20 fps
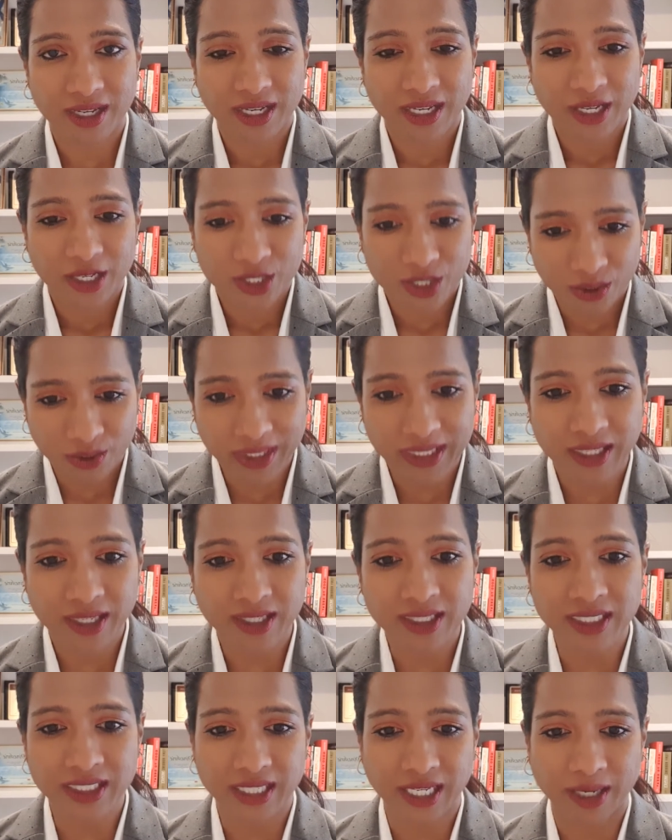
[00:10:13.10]
So in
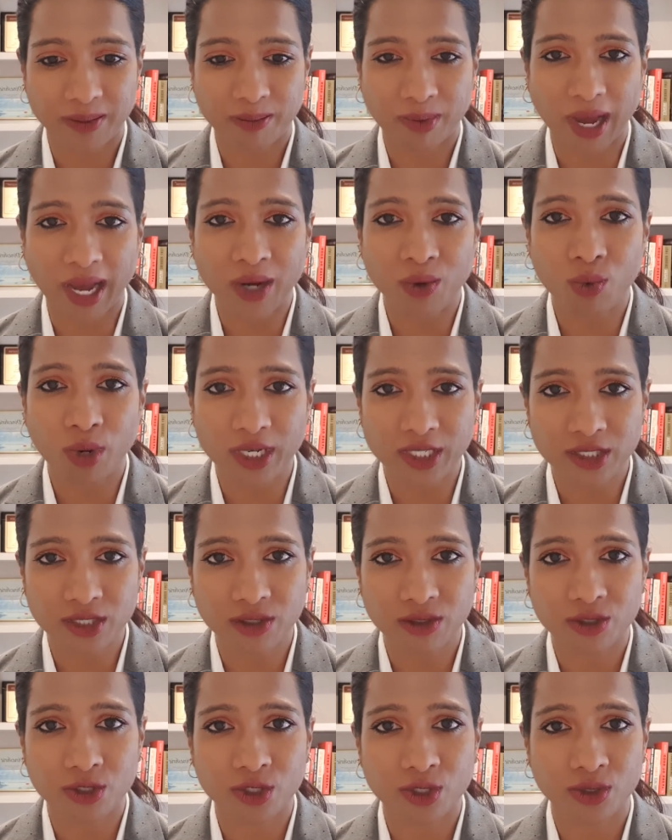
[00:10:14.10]
this step, I want
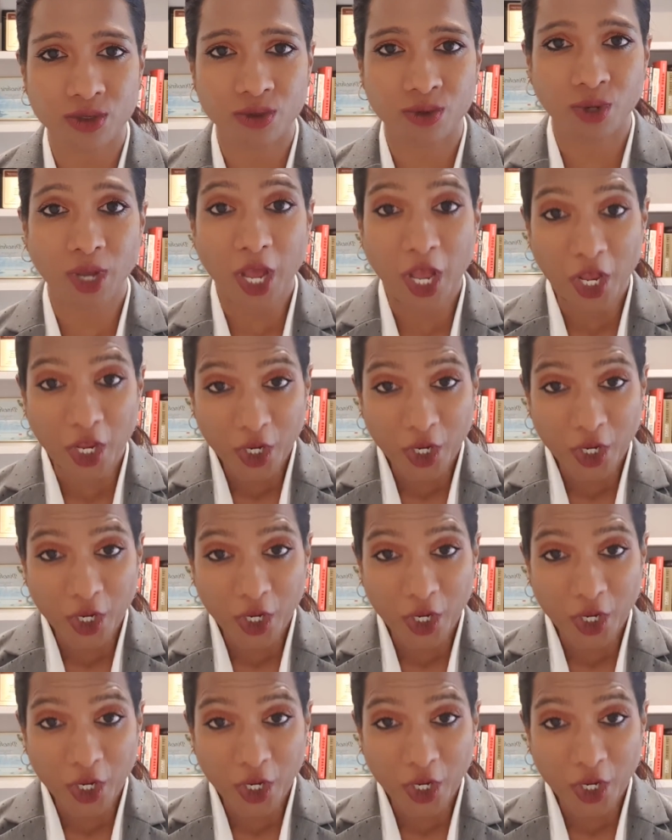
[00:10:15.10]
you to